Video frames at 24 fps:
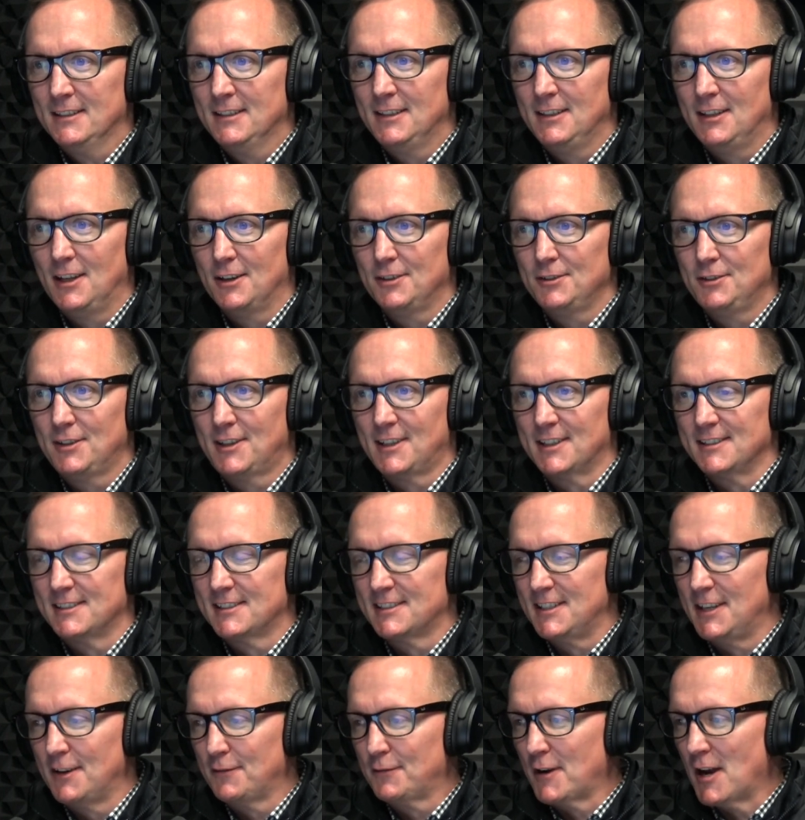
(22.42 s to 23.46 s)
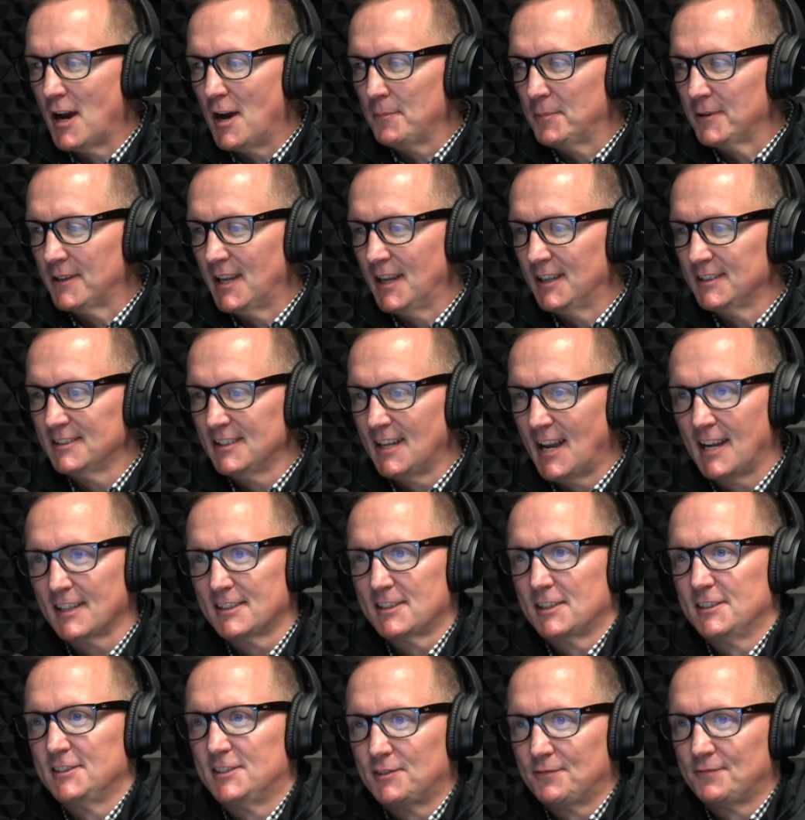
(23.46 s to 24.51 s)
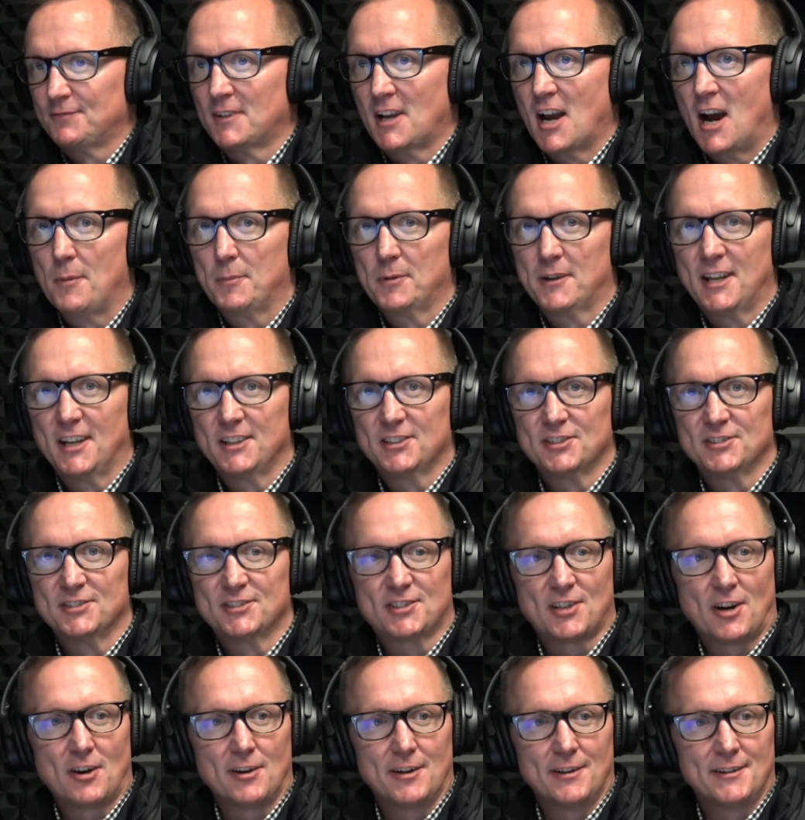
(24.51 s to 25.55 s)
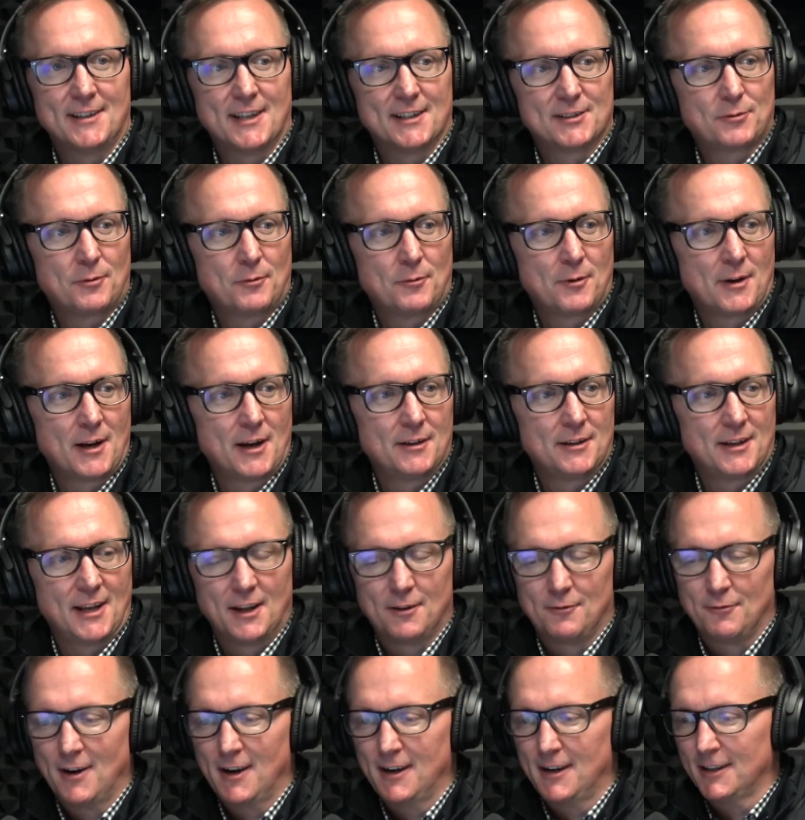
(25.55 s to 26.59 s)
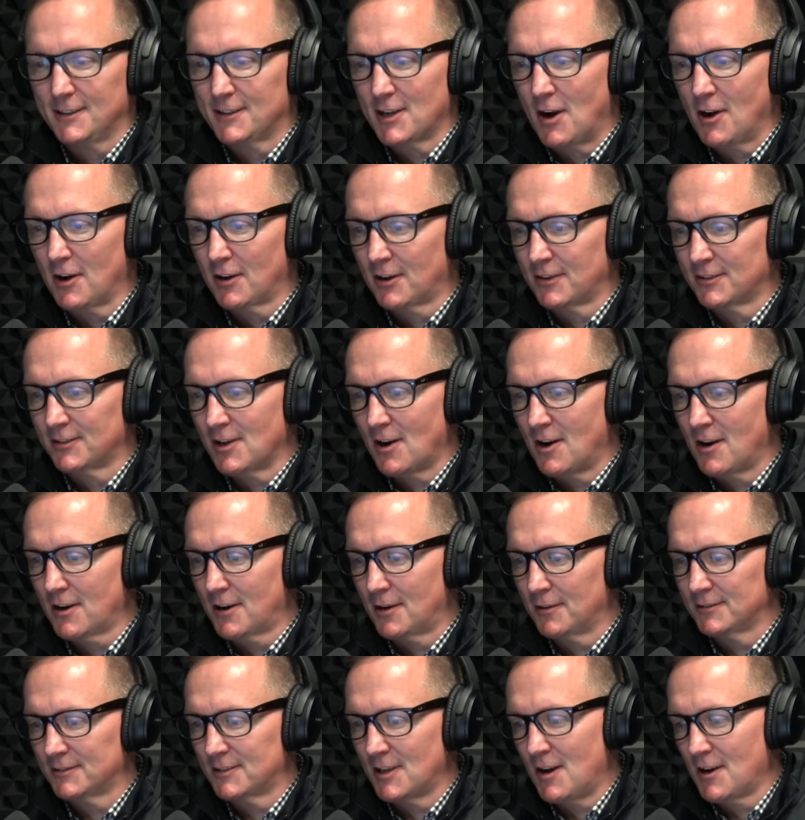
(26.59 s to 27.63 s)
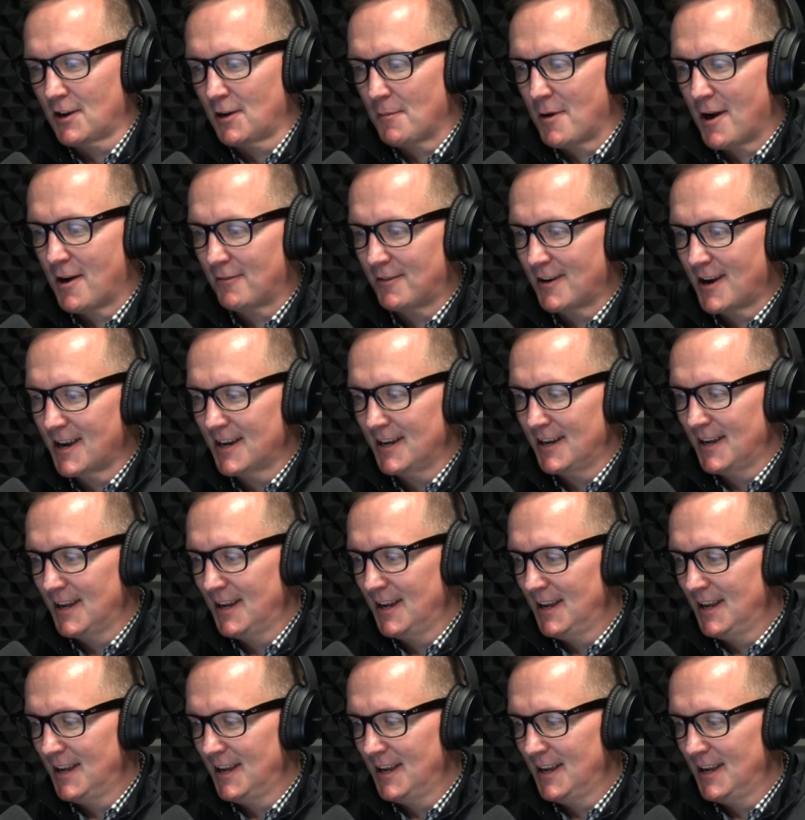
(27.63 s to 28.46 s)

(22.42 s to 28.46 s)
You know, you can sniff competition. Actually, competition started. We, That's what we're getting started. ready to talk talk talk about, right?